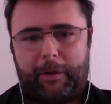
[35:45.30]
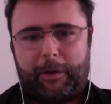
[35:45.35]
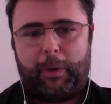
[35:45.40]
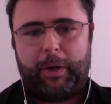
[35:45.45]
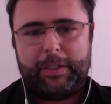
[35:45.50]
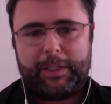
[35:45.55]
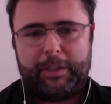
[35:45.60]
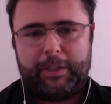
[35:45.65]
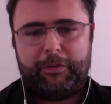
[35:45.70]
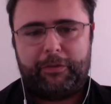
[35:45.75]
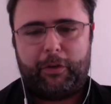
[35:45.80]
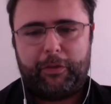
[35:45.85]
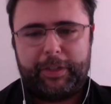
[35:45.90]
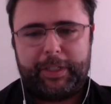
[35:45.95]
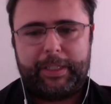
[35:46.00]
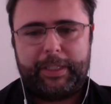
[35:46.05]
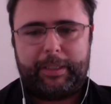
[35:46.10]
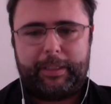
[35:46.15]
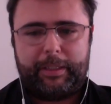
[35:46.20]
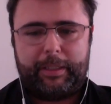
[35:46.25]
was involved
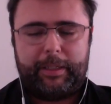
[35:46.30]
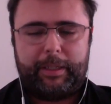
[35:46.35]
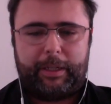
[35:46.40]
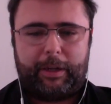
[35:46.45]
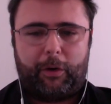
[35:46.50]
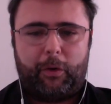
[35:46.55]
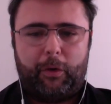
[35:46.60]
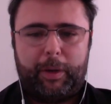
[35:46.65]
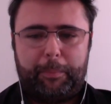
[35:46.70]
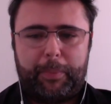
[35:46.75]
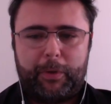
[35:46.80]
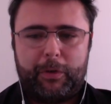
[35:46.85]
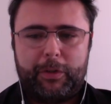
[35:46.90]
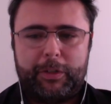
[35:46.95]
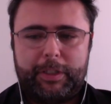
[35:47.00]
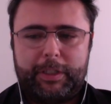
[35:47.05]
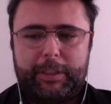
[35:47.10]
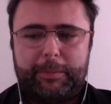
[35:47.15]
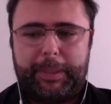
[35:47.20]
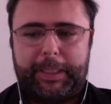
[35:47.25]
in the whole
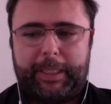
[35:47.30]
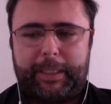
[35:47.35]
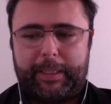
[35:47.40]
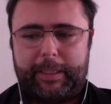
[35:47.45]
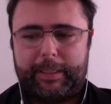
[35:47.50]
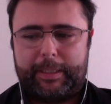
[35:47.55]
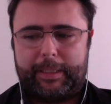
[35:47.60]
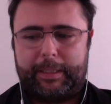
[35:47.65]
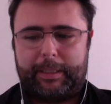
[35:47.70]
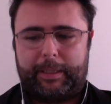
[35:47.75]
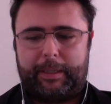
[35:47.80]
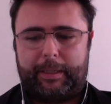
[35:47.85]
project because